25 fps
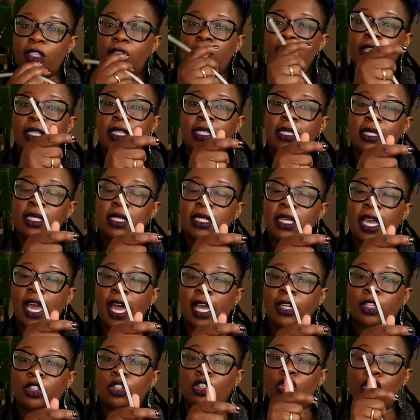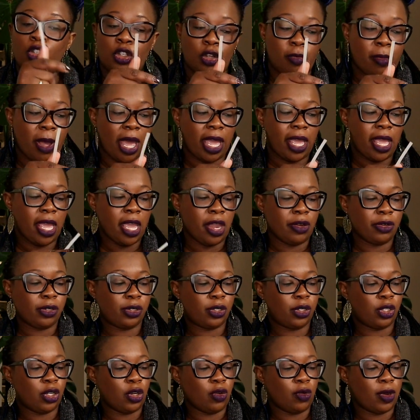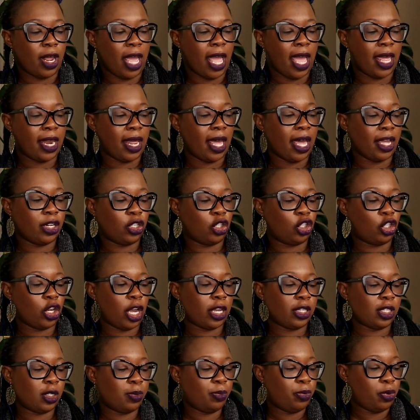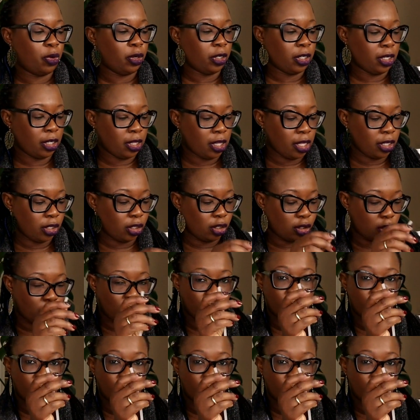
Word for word: This is attached to my air stone and I just put this